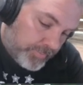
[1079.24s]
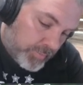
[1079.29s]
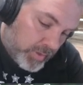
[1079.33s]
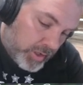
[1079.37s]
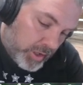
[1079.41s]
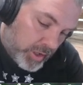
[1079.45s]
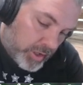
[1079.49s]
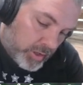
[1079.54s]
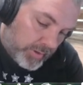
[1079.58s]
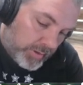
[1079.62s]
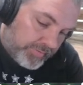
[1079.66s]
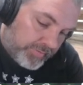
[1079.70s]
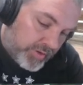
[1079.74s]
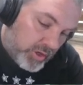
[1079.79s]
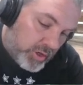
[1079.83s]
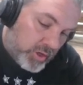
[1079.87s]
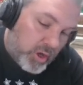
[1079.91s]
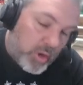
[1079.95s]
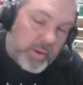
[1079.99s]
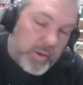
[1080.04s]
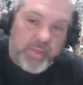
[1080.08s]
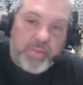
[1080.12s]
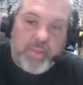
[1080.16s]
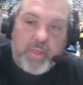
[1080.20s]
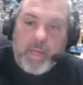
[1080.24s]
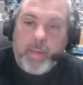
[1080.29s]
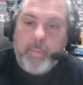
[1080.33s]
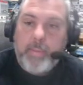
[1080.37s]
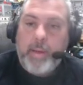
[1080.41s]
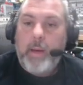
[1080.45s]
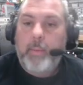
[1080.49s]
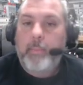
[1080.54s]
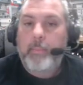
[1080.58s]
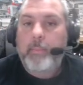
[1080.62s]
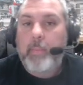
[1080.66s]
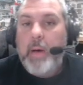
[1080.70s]
you know, if you know anything
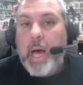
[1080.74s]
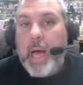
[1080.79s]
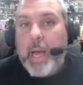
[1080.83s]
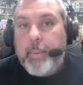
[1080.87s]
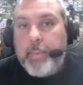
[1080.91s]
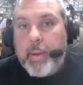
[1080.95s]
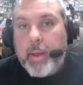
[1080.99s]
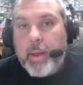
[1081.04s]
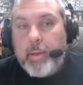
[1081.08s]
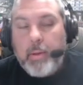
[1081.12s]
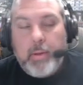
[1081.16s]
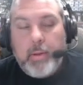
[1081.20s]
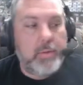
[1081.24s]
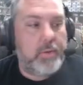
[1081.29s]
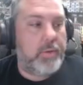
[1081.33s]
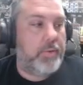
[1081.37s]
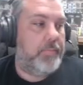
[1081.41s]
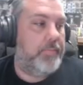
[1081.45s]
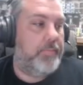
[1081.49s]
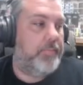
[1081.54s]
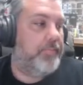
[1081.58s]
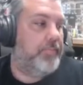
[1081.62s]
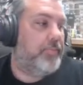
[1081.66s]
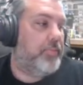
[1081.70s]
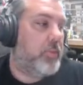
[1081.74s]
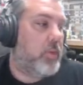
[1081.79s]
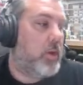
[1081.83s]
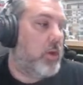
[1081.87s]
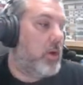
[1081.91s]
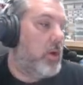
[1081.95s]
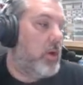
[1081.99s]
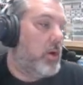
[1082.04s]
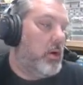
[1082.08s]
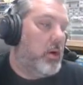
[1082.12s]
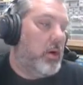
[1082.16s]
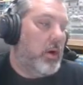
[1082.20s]
about my build,
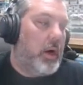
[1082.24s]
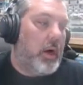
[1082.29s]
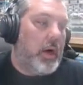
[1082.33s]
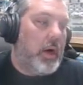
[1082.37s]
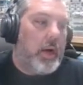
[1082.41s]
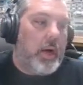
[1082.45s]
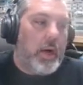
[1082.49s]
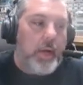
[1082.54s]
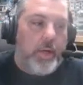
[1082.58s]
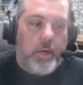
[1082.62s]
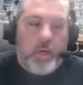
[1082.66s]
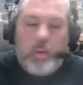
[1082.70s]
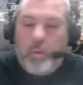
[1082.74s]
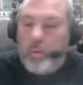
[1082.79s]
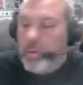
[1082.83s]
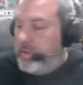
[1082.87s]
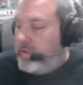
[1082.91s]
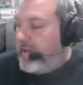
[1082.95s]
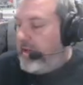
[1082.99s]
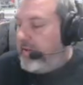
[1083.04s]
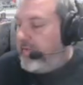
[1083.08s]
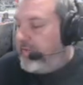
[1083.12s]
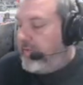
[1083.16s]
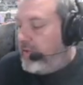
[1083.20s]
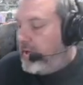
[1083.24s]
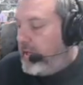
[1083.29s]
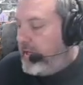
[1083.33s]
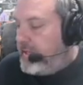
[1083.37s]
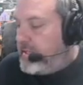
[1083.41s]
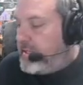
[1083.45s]
you will definitely